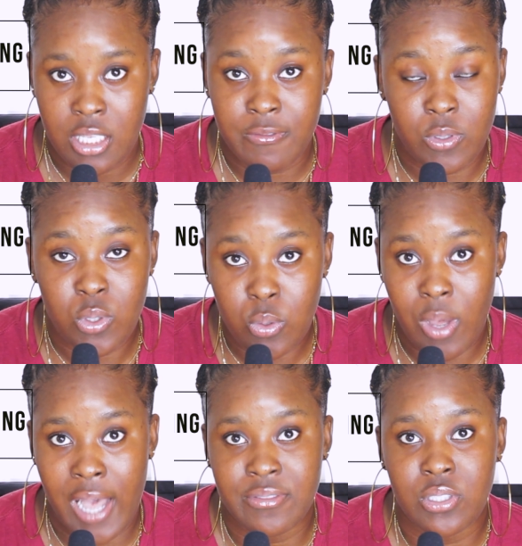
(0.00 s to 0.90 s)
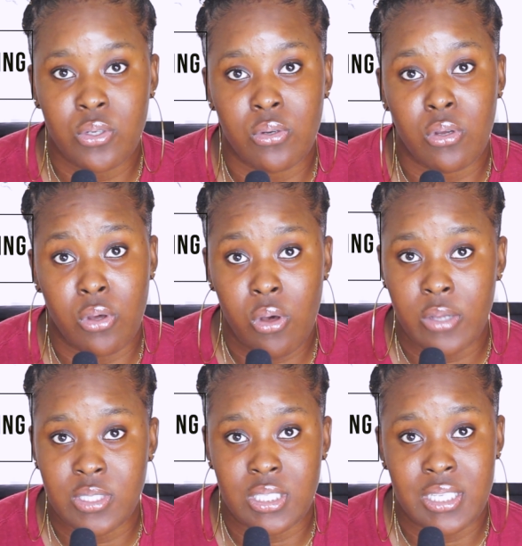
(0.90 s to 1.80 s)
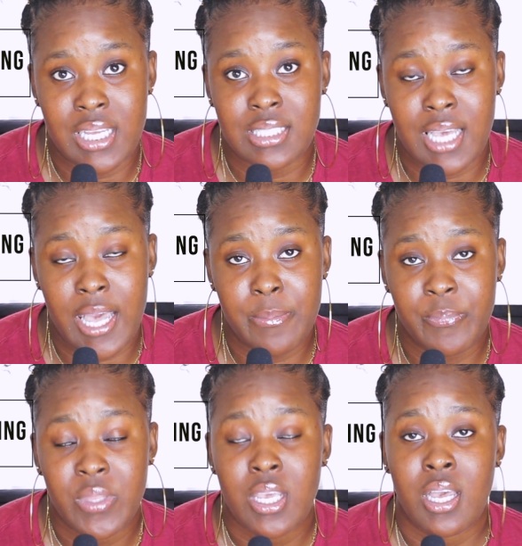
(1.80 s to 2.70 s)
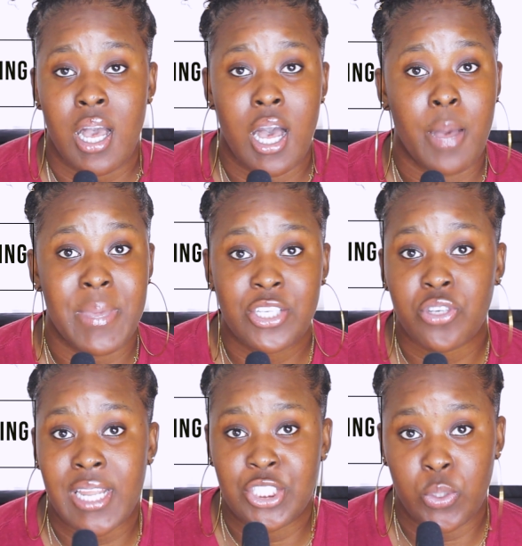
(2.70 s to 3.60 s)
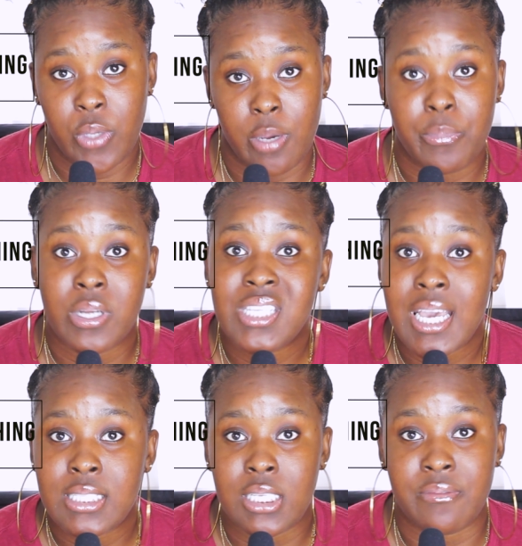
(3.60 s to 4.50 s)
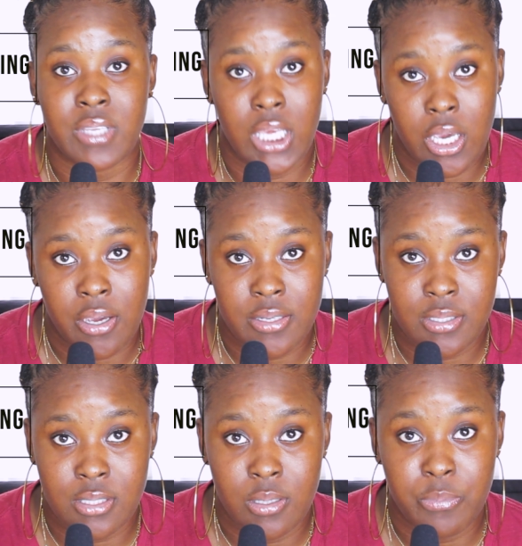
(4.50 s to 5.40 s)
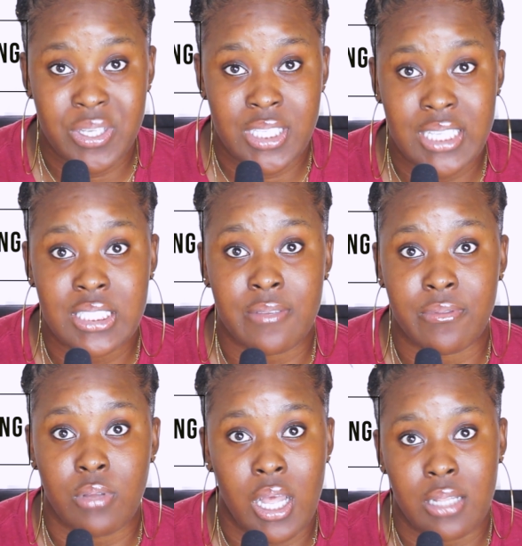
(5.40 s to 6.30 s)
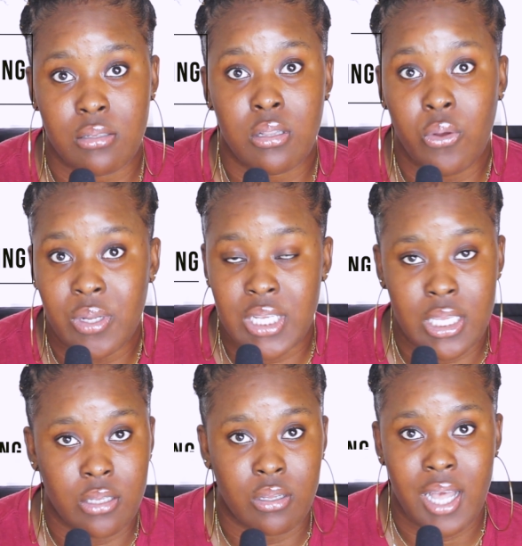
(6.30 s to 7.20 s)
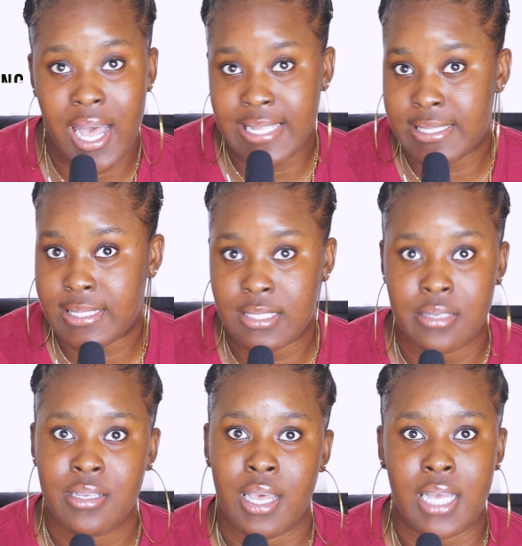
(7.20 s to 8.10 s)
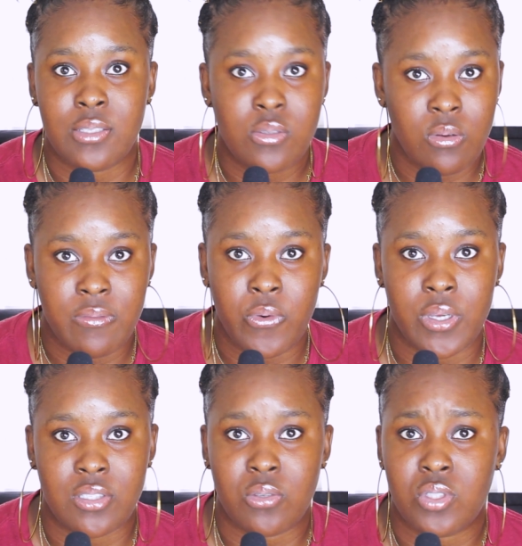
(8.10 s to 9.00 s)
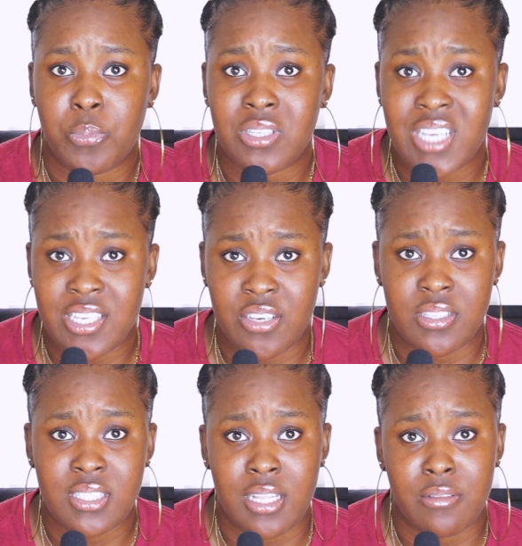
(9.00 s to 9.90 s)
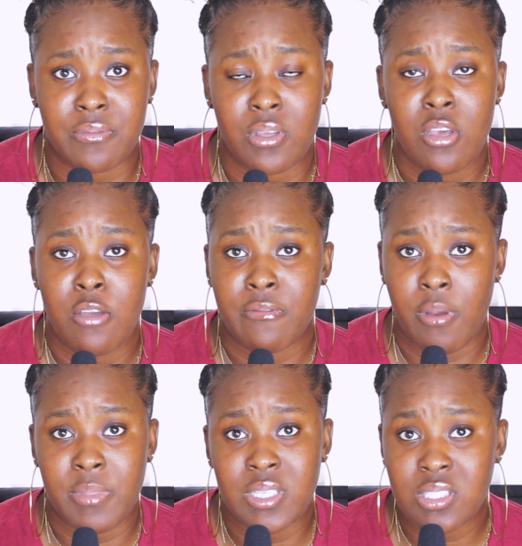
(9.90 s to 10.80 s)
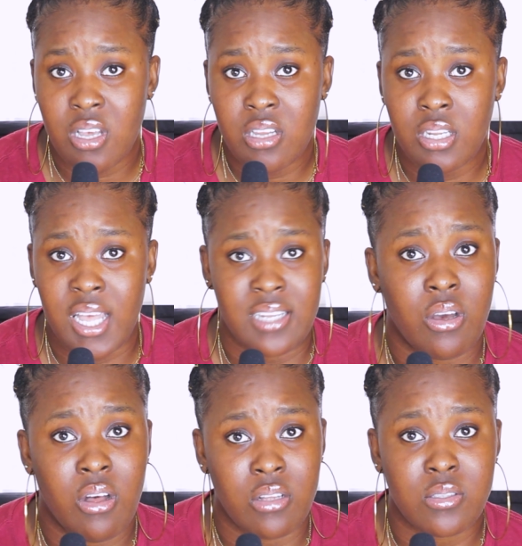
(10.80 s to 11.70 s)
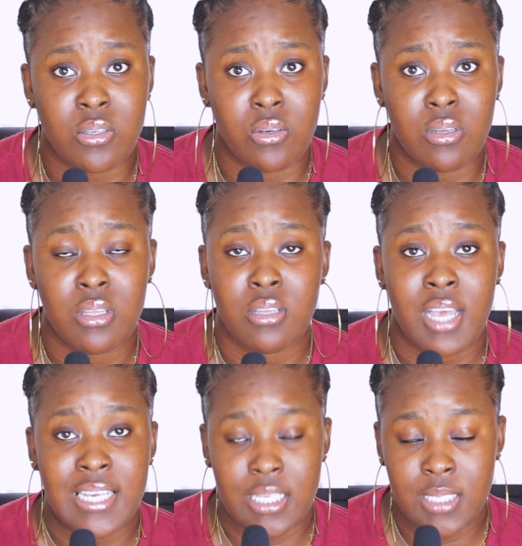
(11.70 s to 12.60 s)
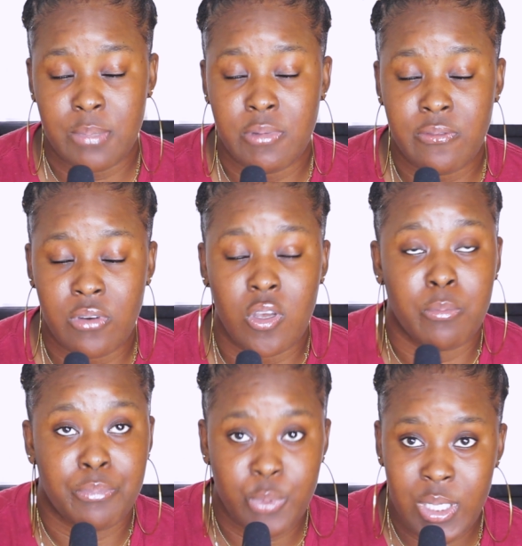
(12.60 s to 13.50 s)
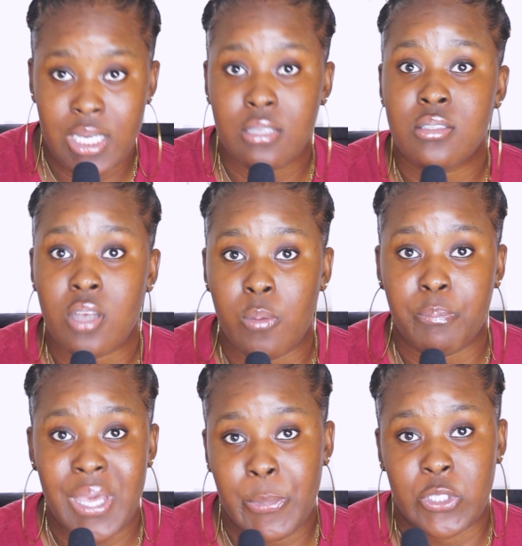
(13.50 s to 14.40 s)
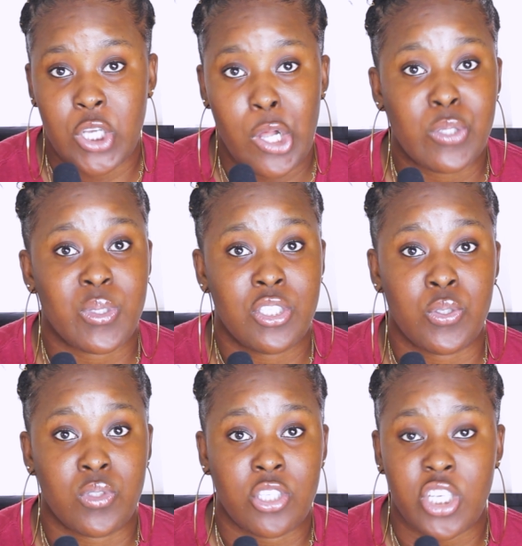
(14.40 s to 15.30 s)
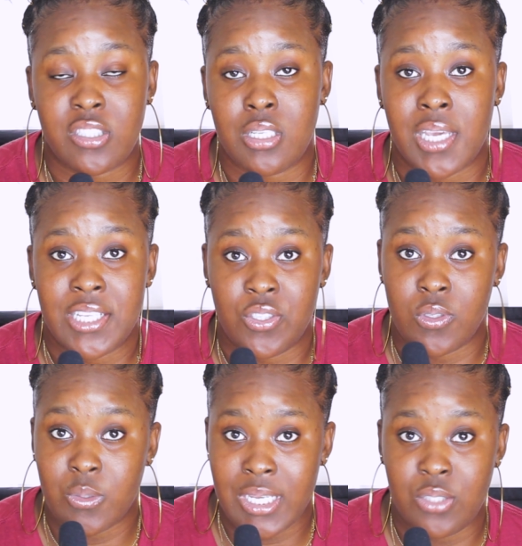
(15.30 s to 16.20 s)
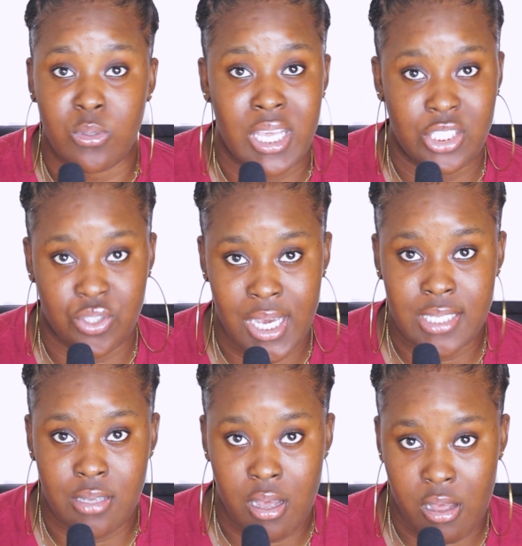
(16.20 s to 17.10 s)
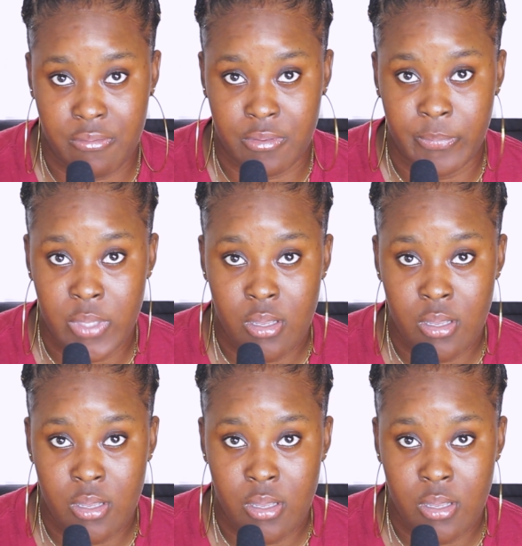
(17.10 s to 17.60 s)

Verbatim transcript: if you do have to go, go out in the daytime, uh, make sure that you wear protective gears, protective clothing, hats, and so forth. So to protect yourself from the sun also as I said before, bring some paper towels with you so just in case you sweat, you can dry it off.